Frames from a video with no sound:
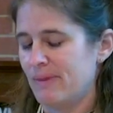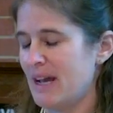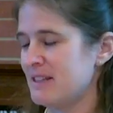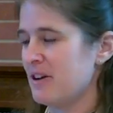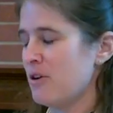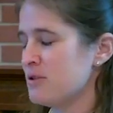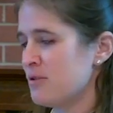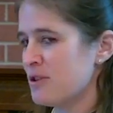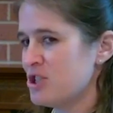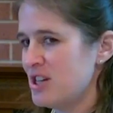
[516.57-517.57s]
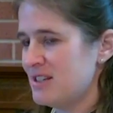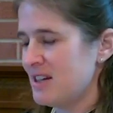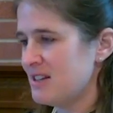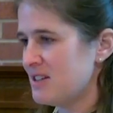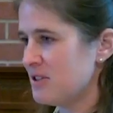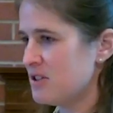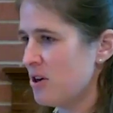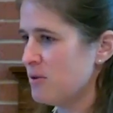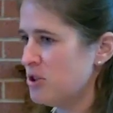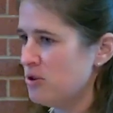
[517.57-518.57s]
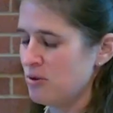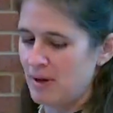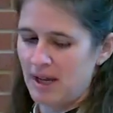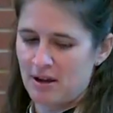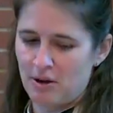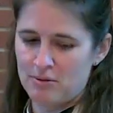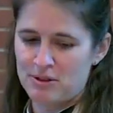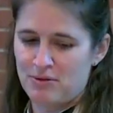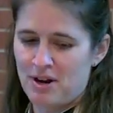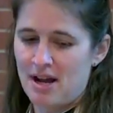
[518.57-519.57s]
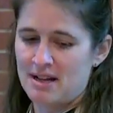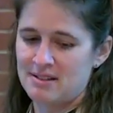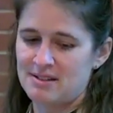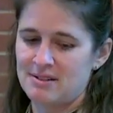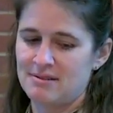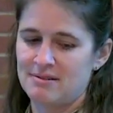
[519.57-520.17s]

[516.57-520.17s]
As it goes for Jesus, so too it goes for us.